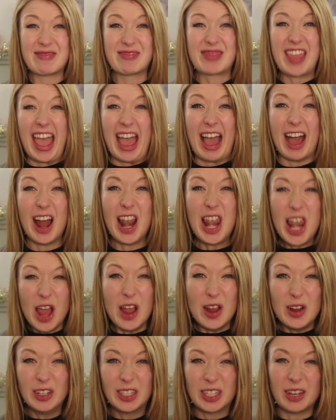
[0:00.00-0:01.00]
There are
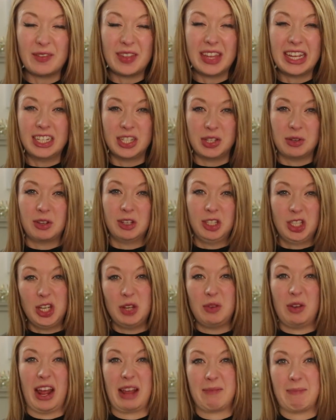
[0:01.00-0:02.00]
loads of things you can
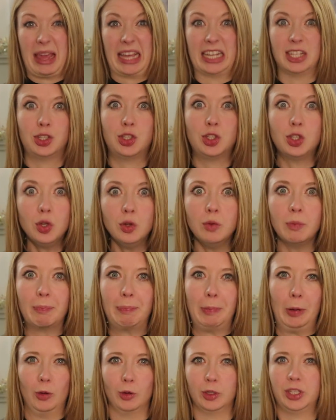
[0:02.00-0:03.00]
do, like make
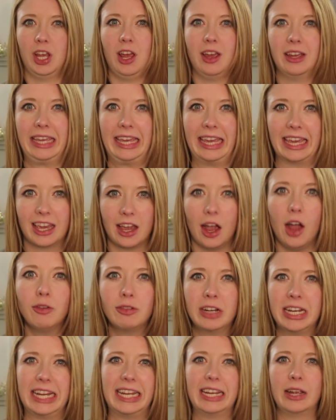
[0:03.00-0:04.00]
soup or turkey
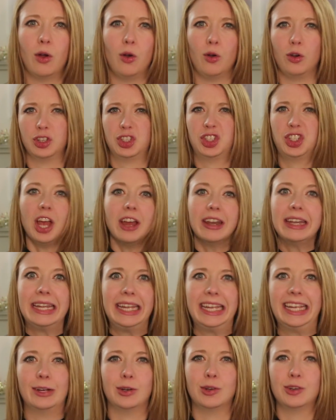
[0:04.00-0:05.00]
curry or
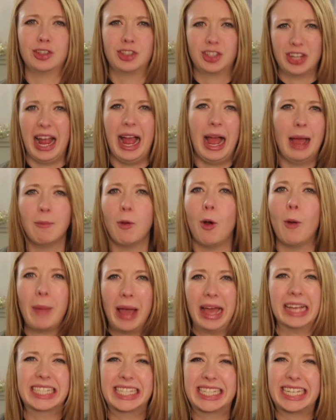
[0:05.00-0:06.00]
chutney or jam or
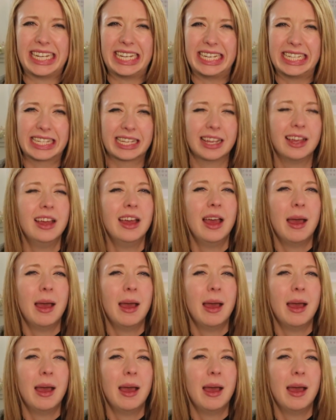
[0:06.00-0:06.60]
pasties.